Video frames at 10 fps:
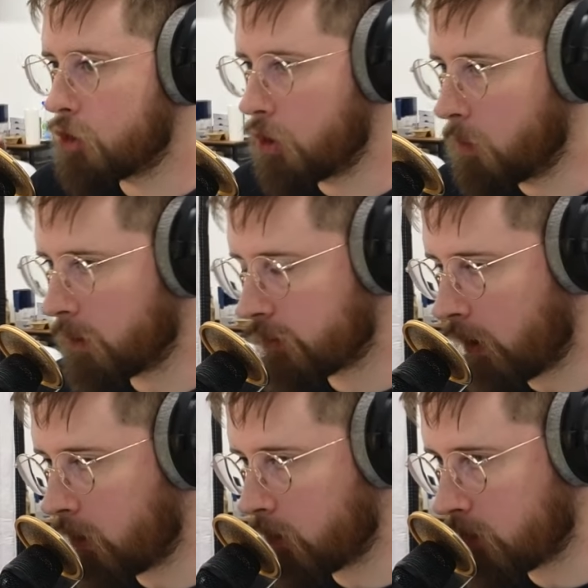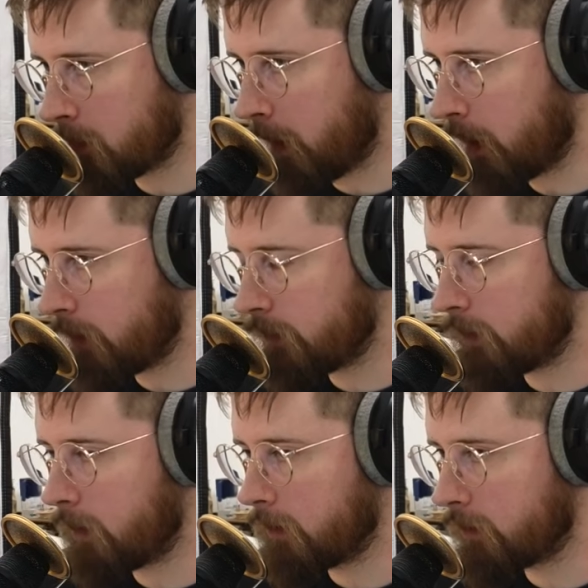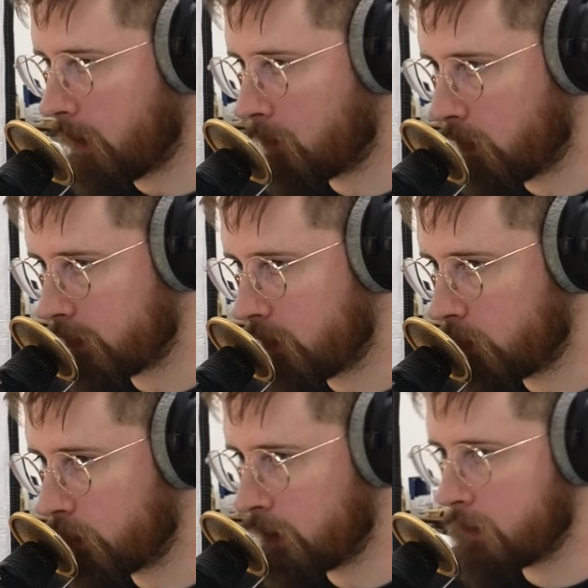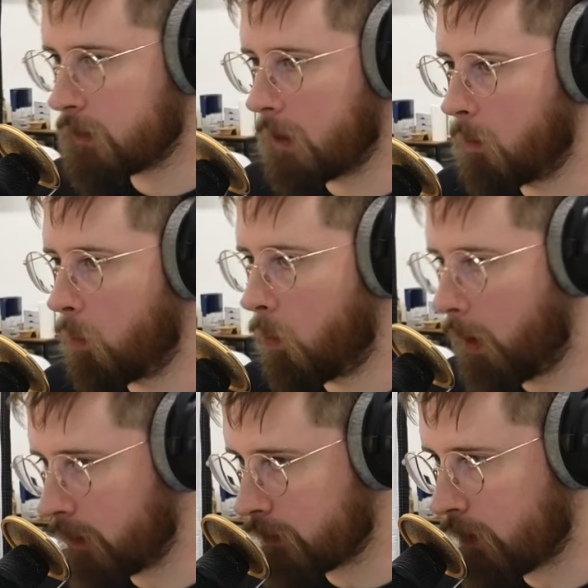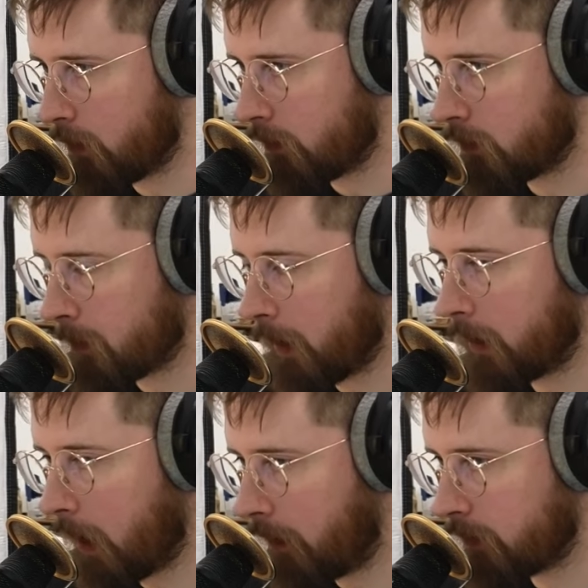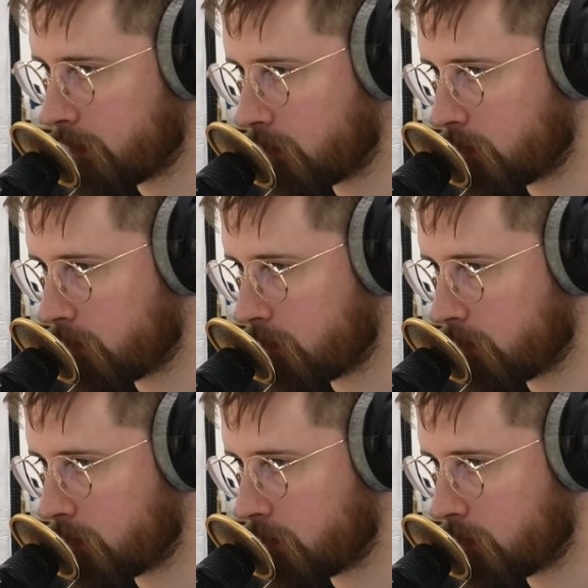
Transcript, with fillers: two external displays in some resolutions and one external display in other